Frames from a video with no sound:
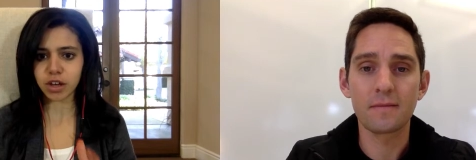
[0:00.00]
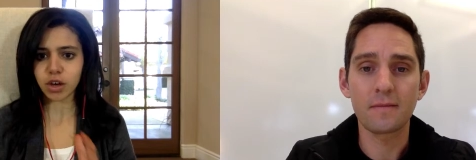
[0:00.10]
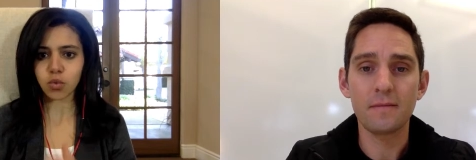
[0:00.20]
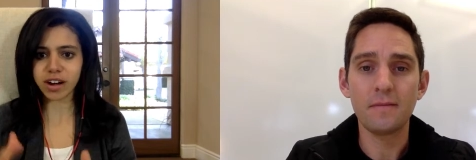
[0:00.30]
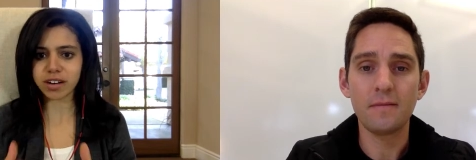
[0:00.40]

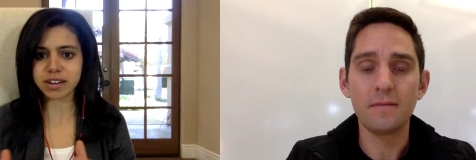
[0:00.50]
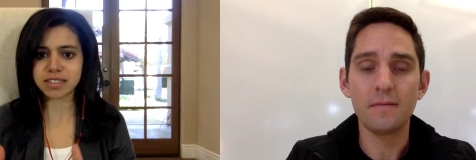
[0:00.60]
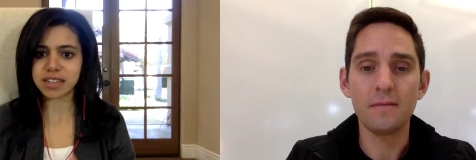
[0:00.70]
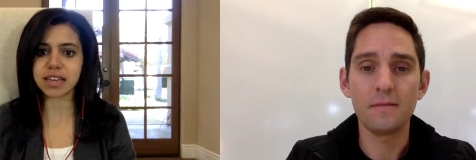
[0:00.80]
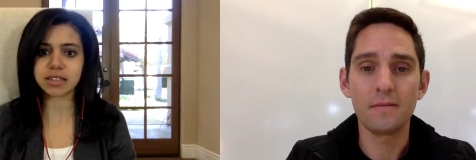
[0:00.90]
Speaker 1: where it
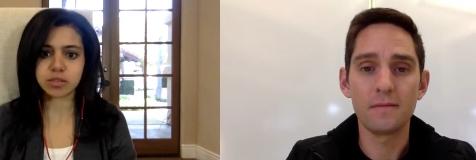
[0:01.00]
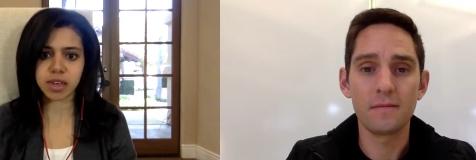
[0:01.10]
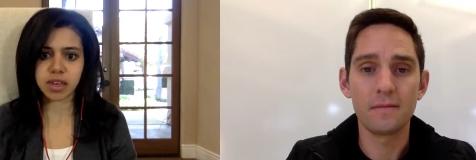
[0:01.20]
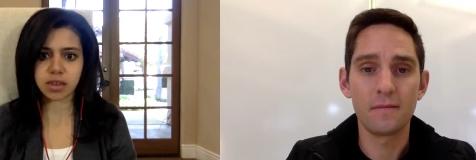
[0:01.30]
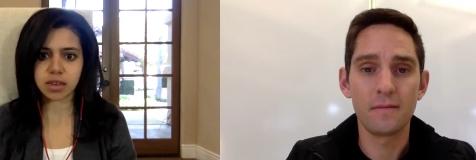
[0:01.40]
takes
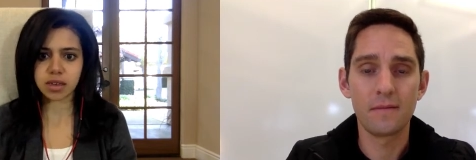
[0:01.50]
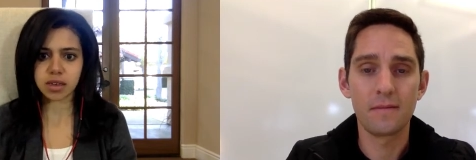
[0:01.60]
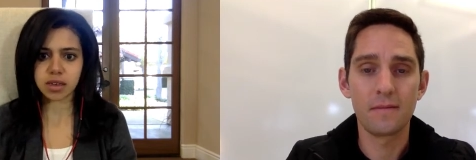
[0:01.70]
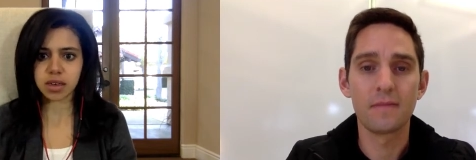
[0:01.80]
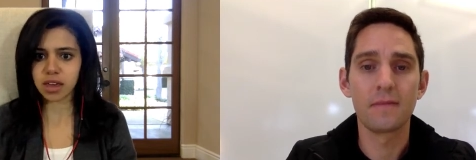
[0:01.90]
me
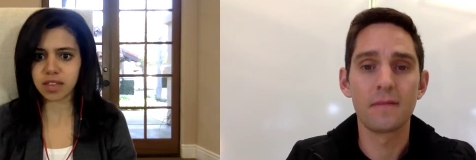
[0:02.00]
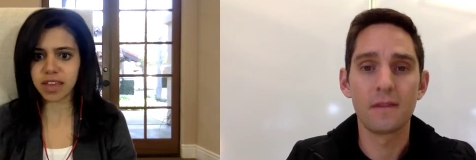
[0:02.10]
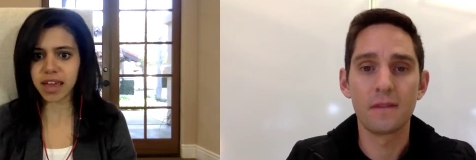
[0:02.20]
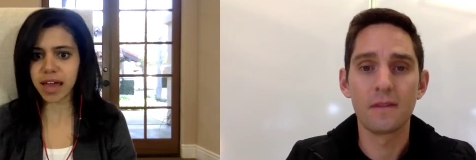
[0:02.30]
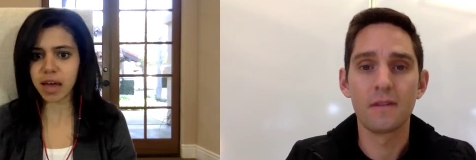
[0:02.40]
in
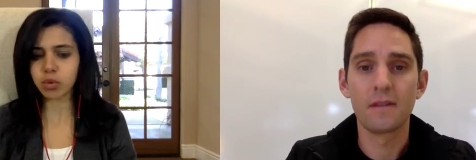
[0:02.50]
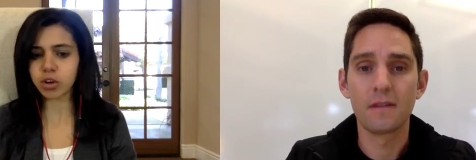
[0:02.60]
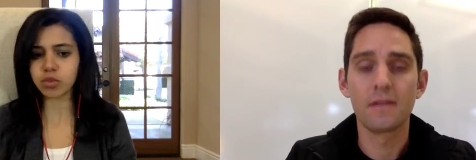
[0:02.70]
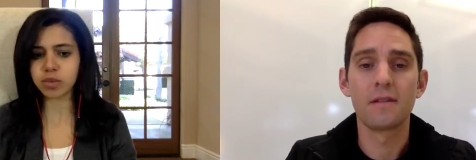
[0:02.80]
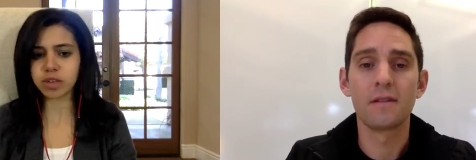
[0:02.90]
the app. What
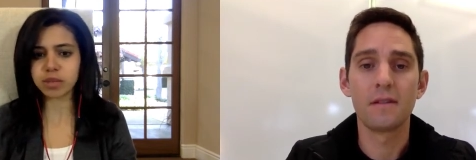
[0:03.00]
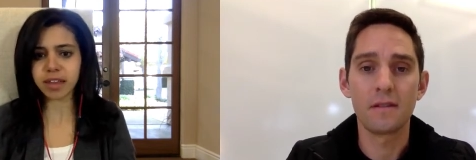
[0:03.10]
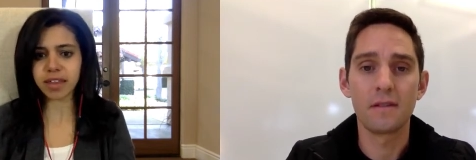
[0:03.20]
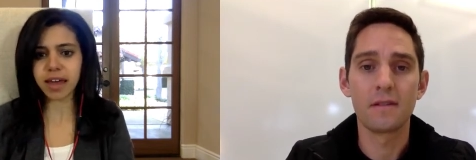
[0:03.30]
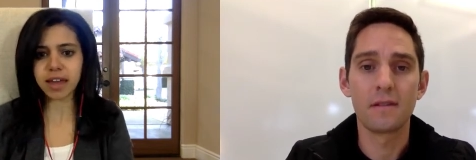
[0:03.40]
do you mean by
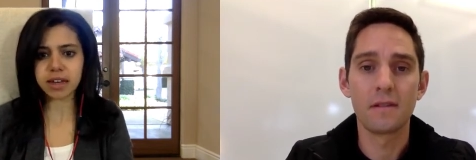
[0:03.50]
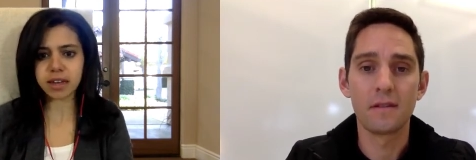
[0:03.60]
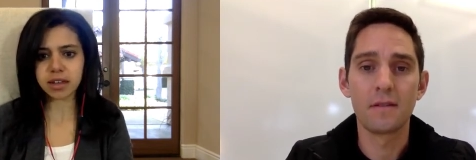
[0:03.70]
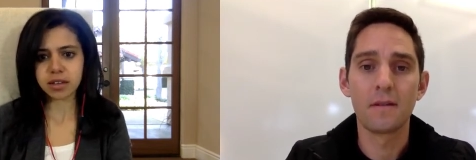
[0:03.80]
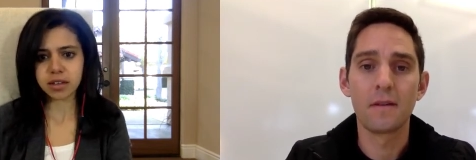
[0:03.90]
that?
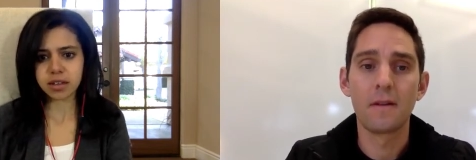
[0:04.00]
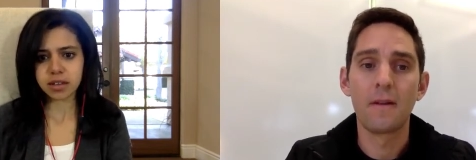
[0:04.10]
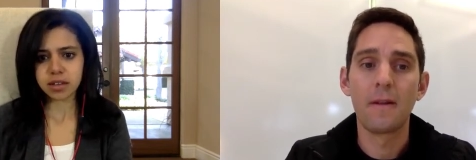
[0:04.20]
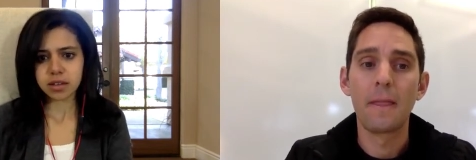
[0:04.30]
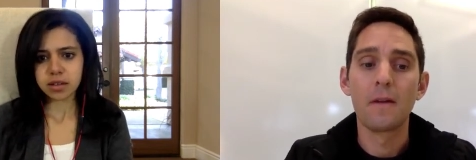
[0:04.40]

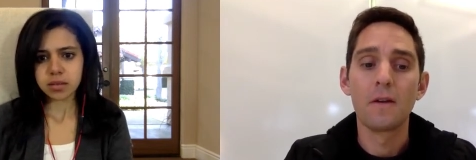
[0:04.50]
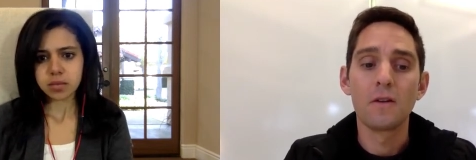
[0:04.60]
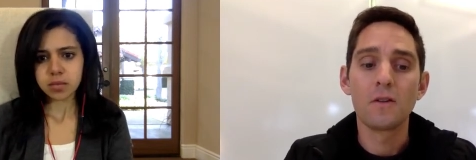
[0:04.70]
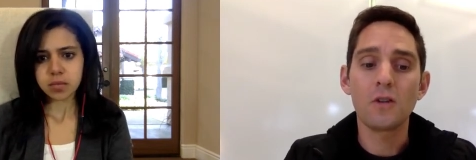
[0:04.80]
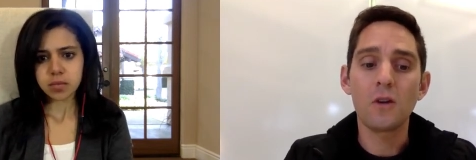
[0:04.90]

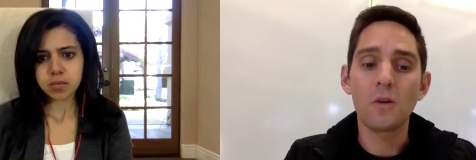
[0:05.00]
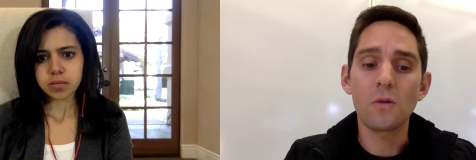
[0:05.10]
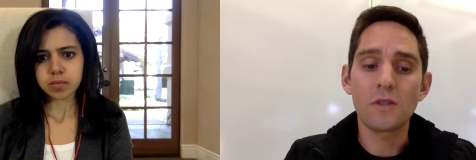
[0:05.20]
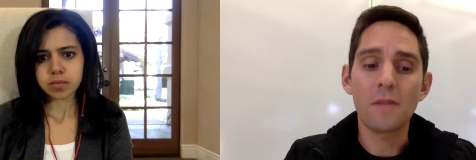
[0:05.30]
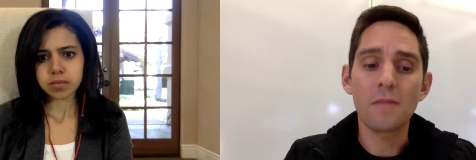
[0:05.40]

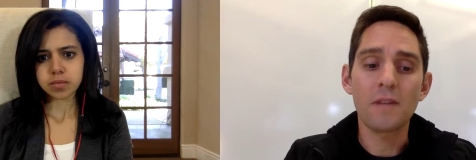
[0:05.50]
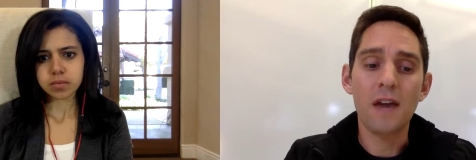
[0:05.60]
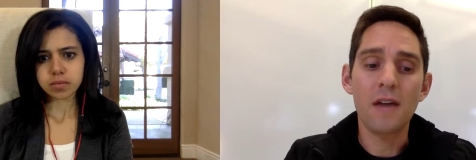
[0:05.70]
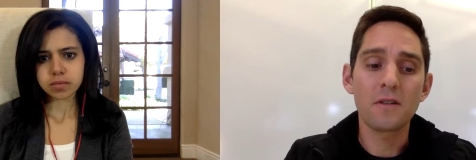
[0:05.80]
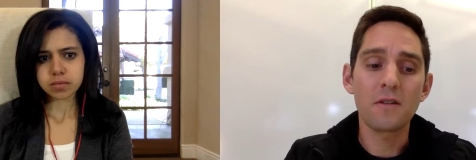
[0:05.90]
Speaker 2: So
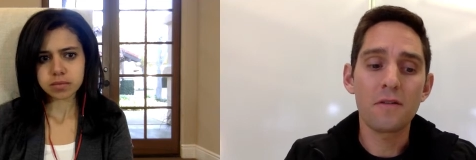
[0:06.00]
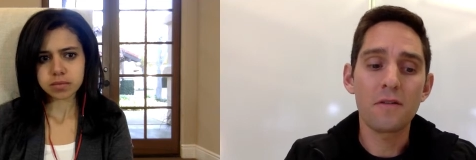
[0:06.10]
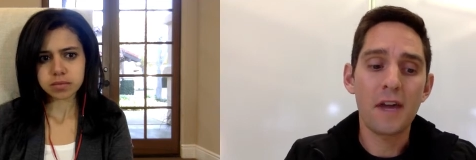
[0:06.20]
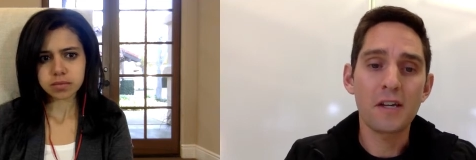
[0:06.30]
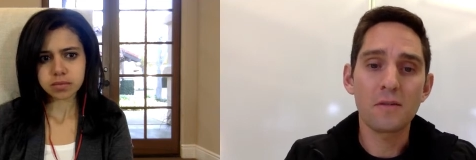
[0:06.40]
sometimes the
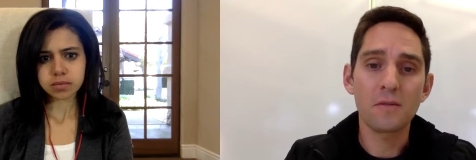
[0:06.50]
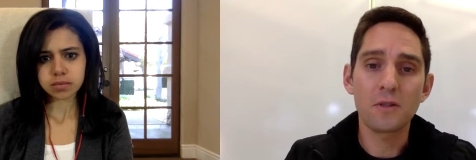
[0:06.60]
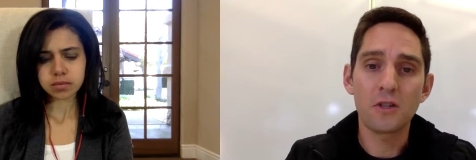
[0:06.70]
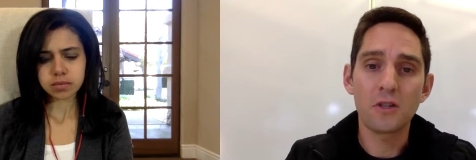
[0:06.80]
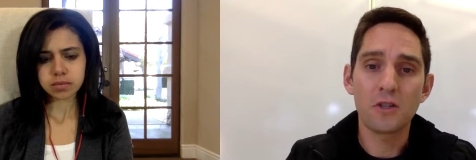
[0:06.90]
notification will
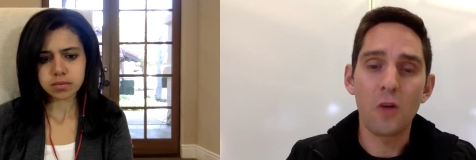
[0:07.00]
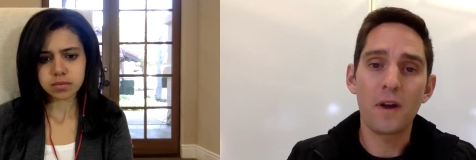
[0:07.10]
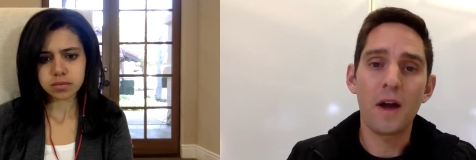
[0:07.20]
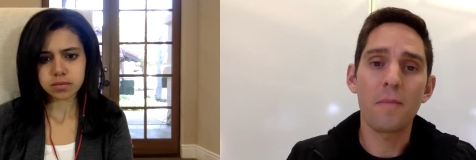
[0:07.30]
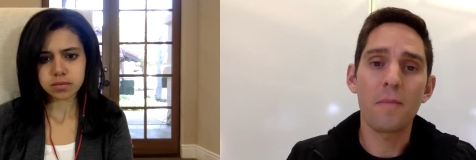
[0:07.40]
just
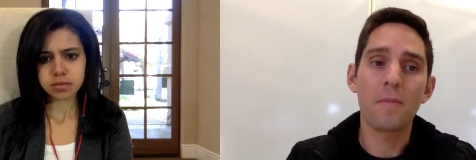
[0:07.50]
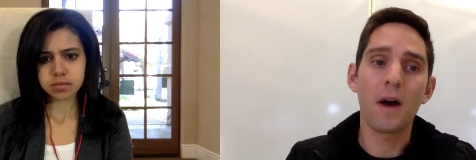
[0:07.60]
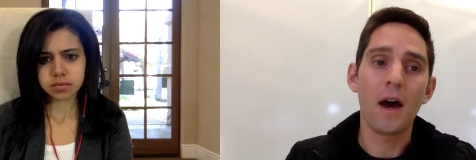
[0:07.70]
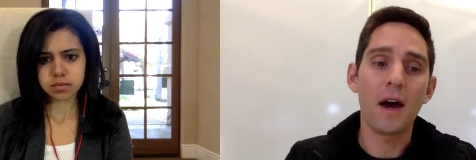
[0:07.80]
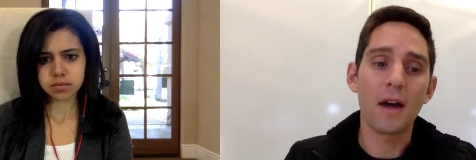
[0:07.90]
open up
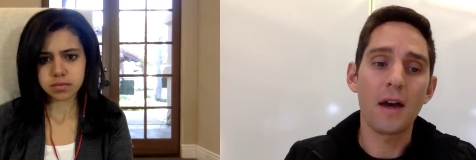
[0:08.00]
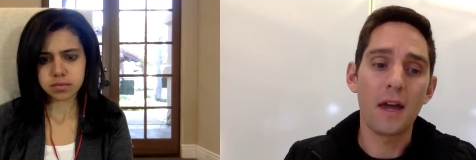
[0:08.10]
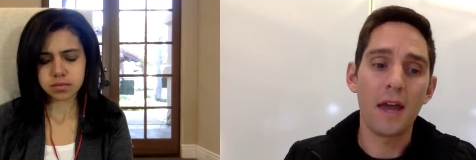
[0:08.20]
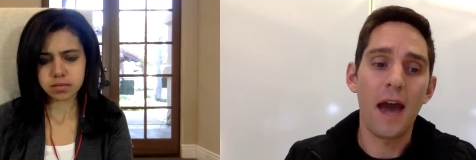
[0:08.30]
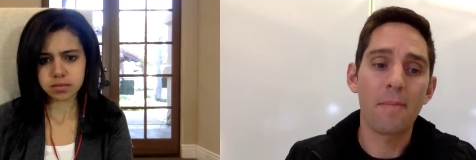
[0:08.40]

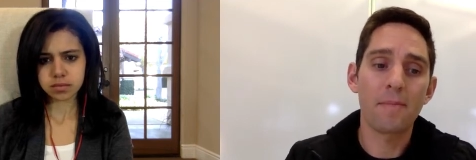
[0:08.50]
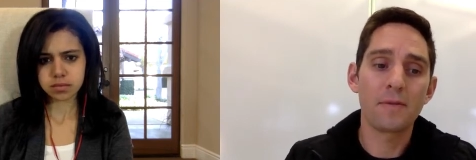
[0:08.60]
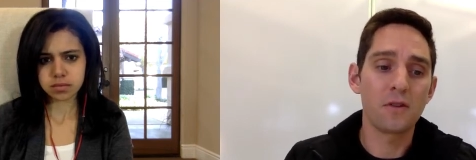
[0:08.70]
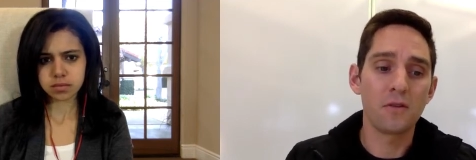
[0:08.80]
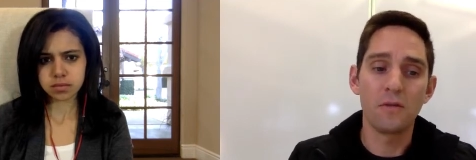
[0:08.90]
an
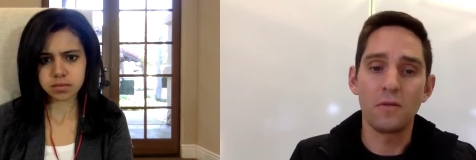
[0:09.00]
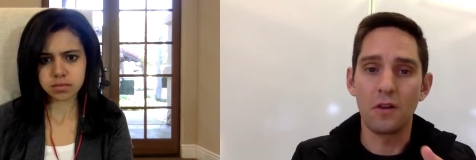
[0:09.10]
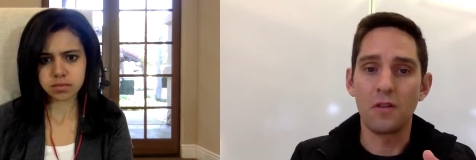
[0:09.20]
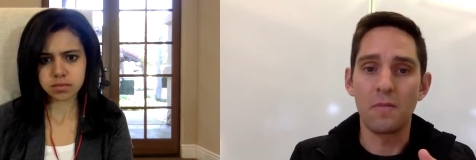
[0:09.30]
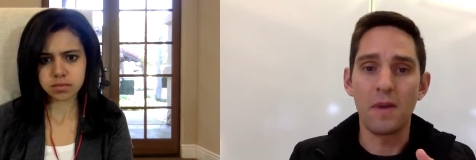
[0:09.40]
app to
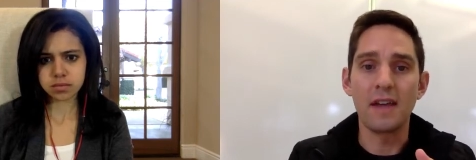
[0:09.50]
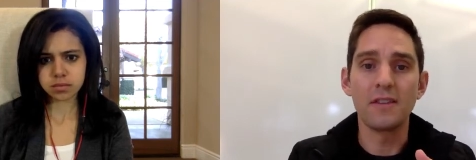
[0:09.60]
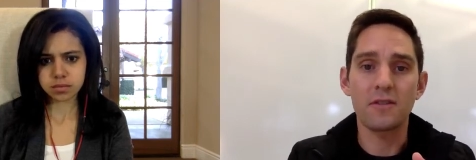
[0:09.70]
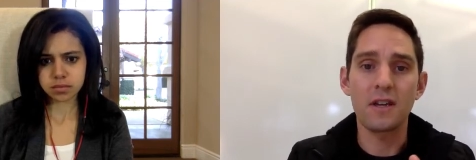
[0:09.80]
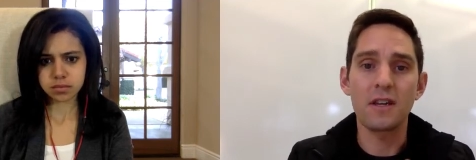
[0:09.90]
the
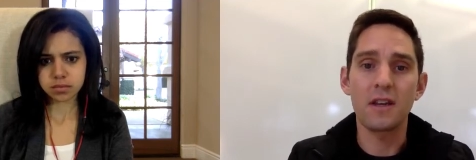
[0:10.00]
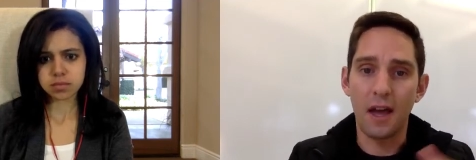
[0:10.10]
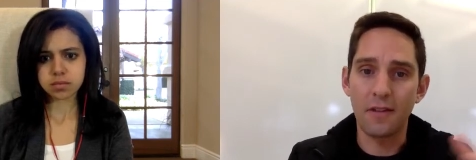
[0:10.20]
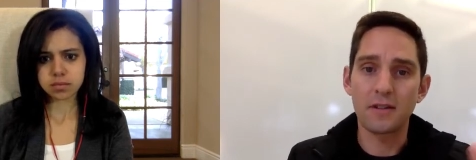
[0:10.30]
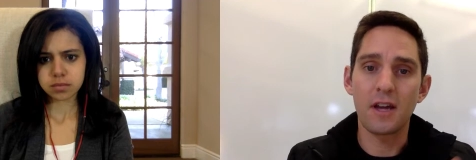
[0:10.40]
main screen, and other